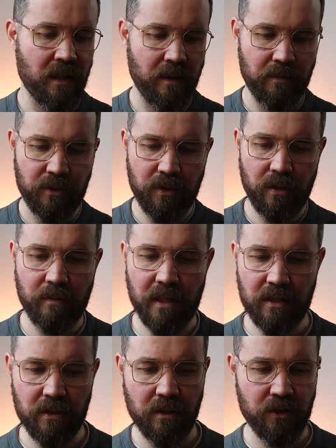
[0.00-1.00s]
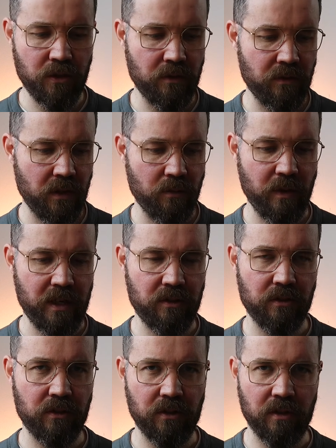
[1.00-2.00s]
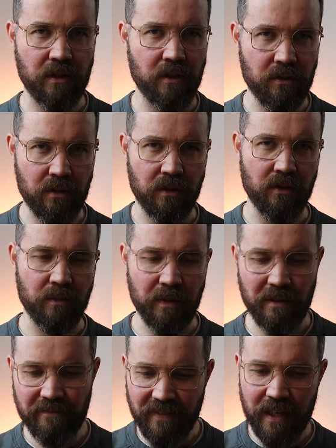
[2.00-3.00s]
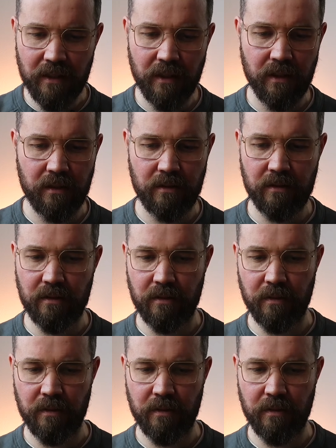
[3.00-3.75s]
I'm sure I mentioned that he should have done a Western shirt years ago, but he finally listens to